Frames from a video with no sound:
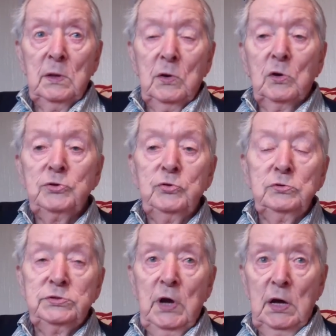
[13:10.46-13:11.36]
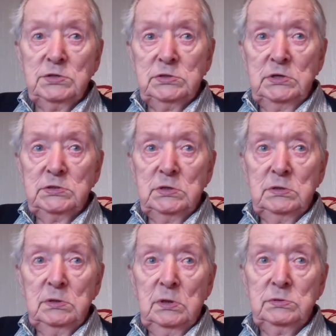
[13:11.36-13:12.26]
You all took chances
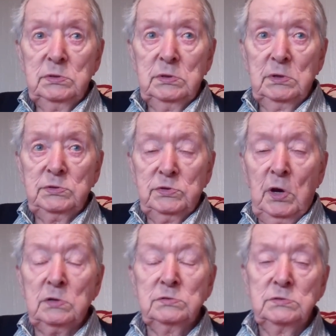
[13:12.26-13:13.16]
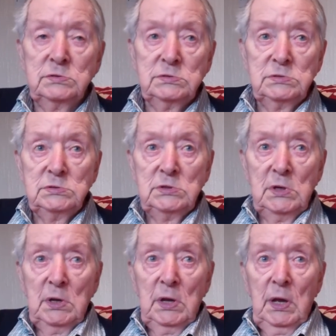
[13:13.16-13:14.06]
and turns
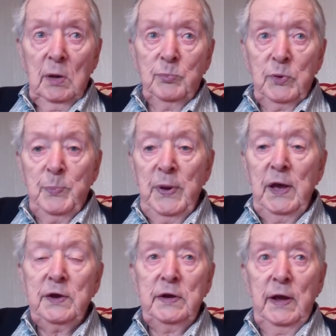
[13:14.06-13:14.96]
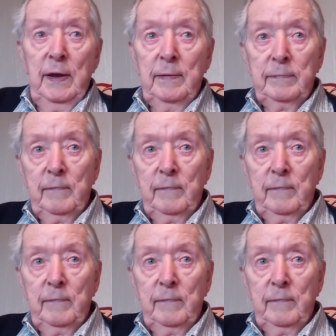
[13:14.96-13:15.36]
in preparing it.